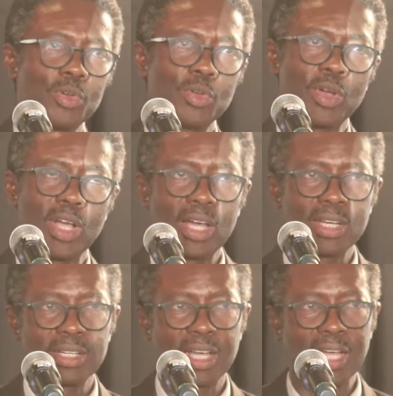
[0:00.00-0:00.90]
you
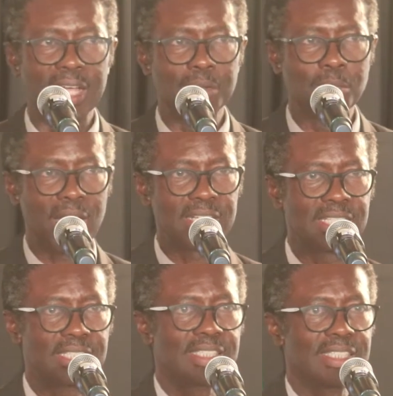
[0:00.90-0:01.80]
can
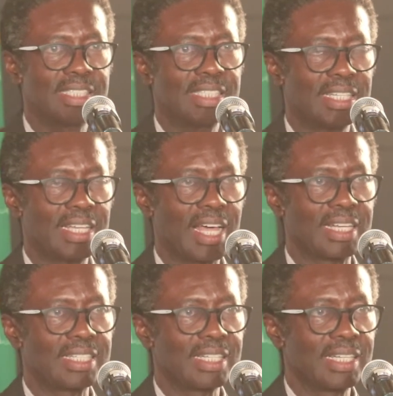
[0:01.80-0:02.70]
imagine
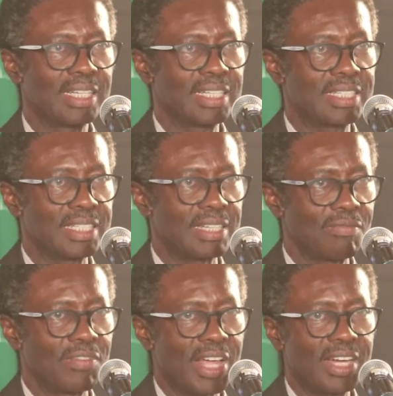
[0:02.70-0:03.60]
that this is a
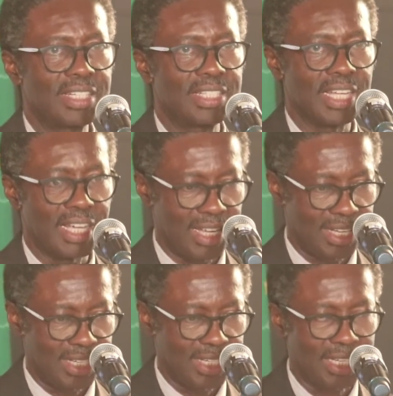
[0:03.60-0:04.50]
very
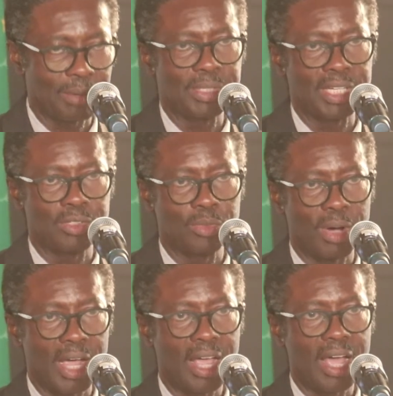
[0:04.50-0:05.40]
dear subject to
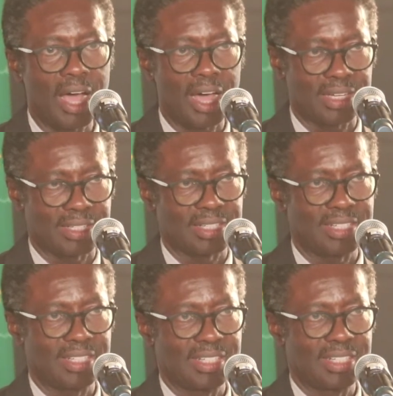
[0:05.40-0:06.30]
my heart,
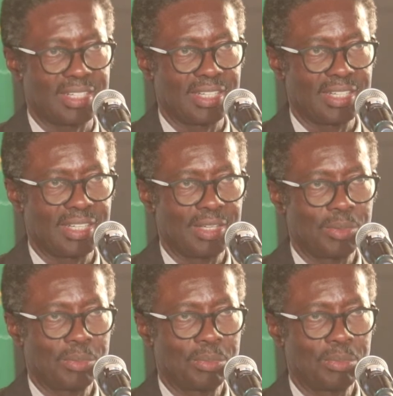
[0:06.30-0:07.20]

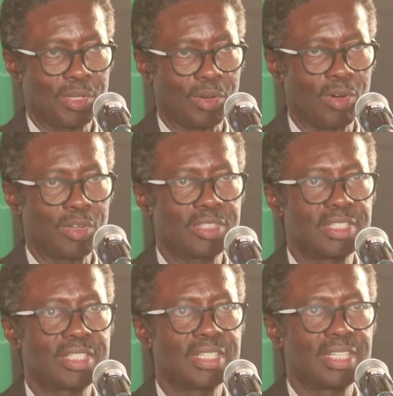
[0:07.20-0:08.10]

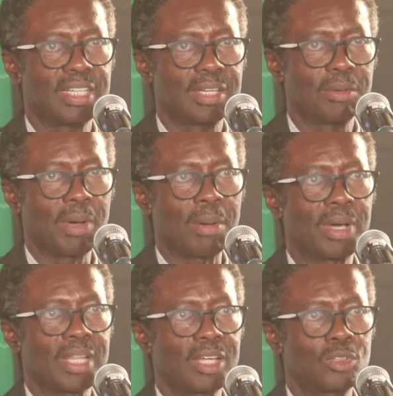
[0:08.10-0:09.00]
because my
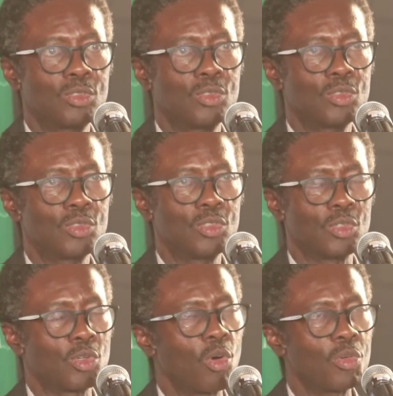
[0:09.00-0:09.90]
mother
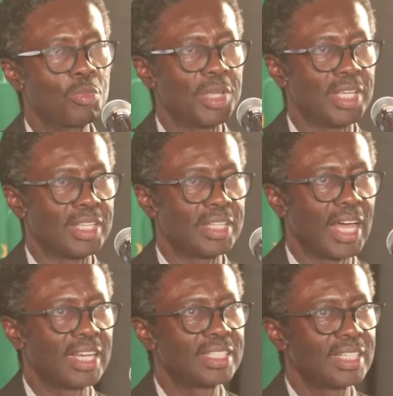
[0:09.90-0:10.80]
told me
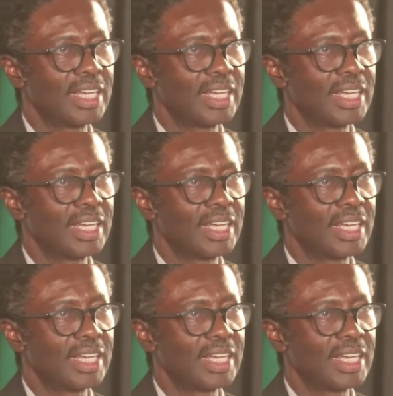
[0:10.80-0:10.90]
that